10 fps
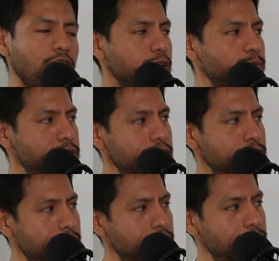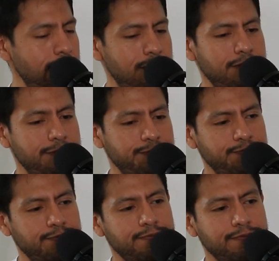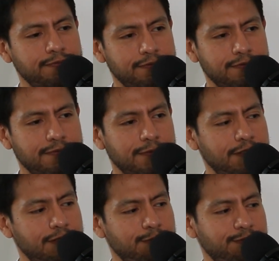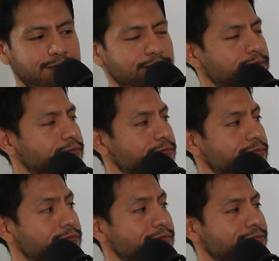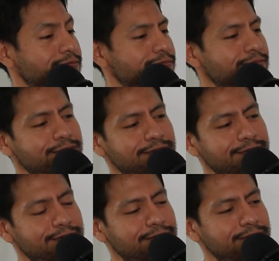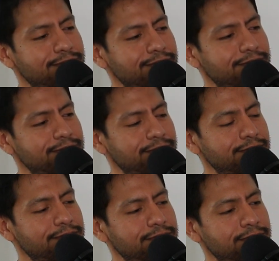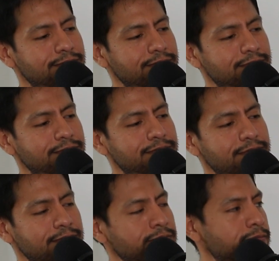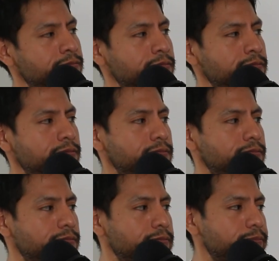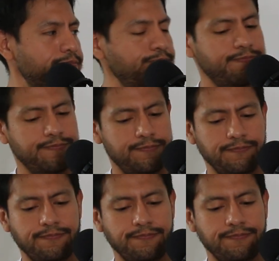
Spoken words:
The person shown says nothing.